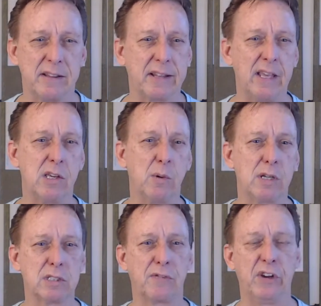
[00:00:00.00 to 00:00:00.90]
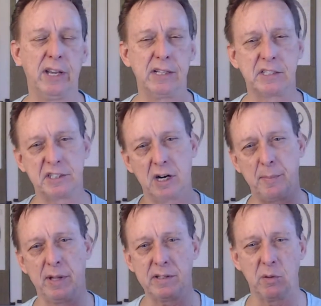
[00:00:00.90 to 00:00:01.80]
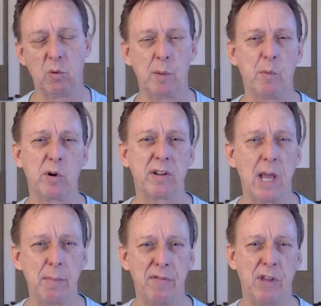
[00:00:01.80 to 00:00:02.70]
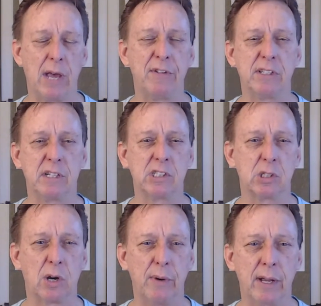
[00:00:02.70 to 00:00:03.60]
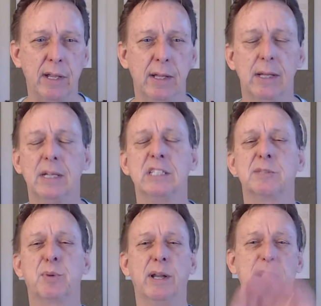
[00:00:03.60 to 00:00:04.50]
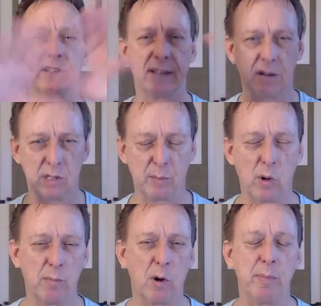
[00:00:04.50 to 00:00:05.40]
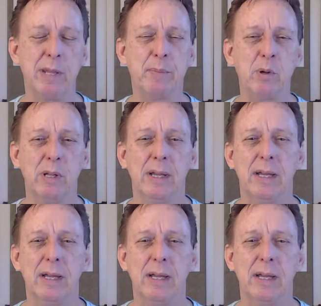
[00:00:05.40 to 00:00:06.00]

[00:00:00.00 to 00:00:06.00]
Thank you also for hitting the share button one more time if you haven't done so already, spreading this out to more and more people.